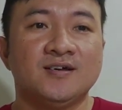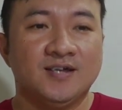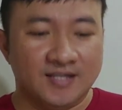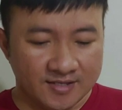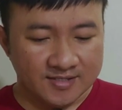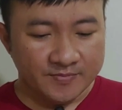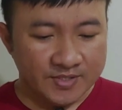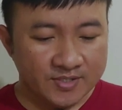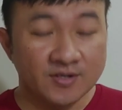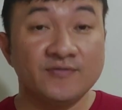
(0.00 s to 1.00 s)
In this
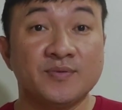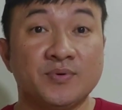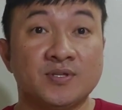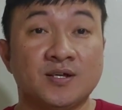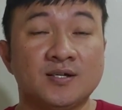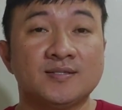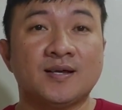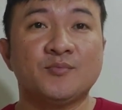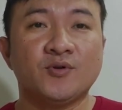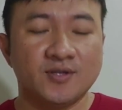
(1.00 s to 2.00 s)
episode of the podcast,
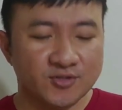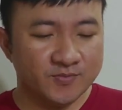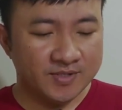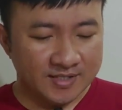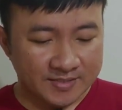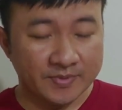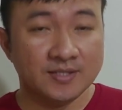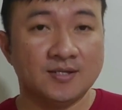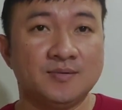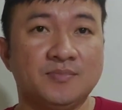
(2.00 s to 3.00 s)
I'm going to be
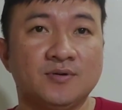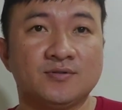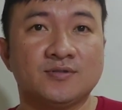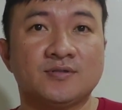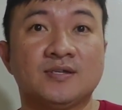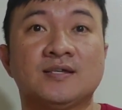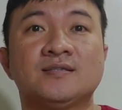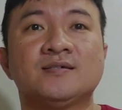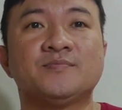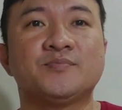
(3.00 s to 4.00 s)
explaining about
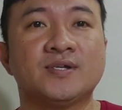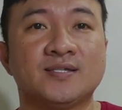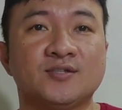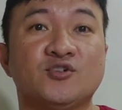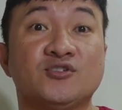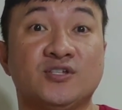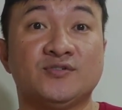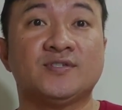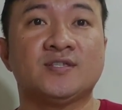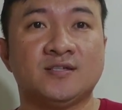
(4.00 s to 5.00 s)
the present
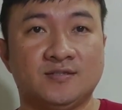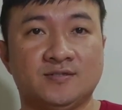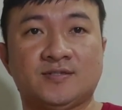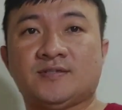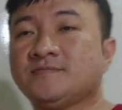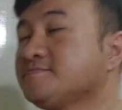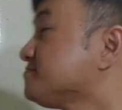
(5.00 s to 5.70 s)
continuous tense.